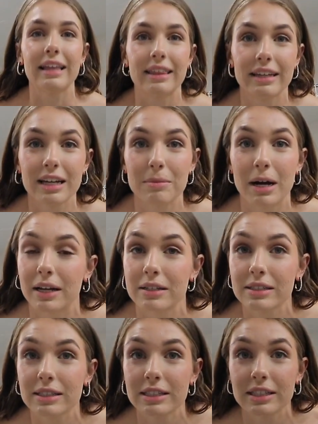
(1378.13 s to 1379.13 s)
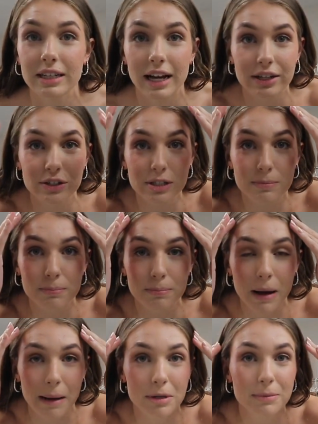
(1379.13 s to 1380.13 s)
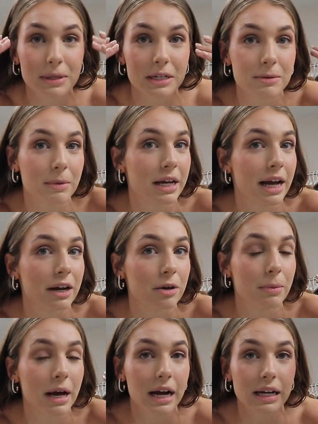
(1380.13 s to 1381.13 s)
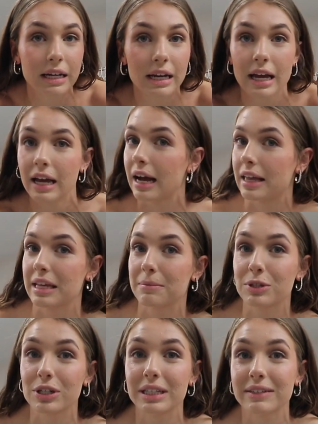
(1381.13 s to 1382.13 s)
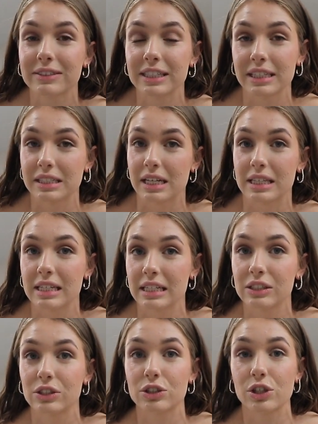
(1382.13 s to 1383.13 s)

think I just bobby pinned my hair back. I think I'm just gonna leave it like this. I think it looks